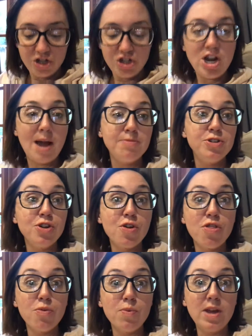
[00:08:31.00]
chapter
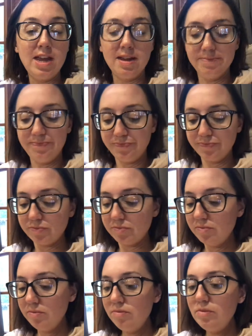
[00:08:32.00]
three.
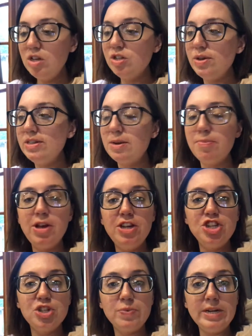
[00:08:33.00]
So guys, I'll
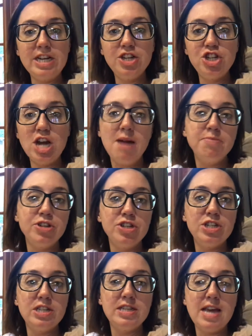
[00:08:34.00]
probably just read a chapter
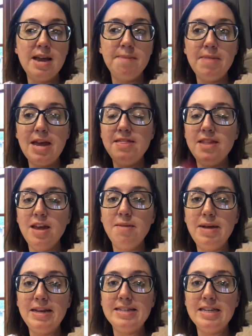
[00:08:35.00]
to them and
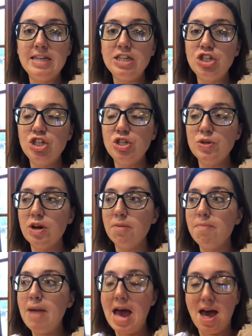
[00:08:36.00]
then Macy needs to do
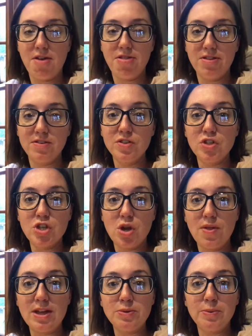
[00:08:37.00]
her math.
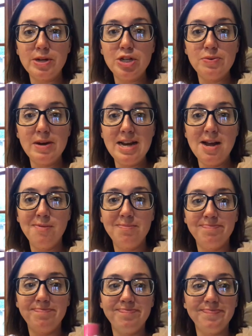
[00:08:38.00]
So that's what we're gonna do right now.
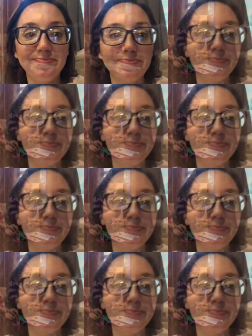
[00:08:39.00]
It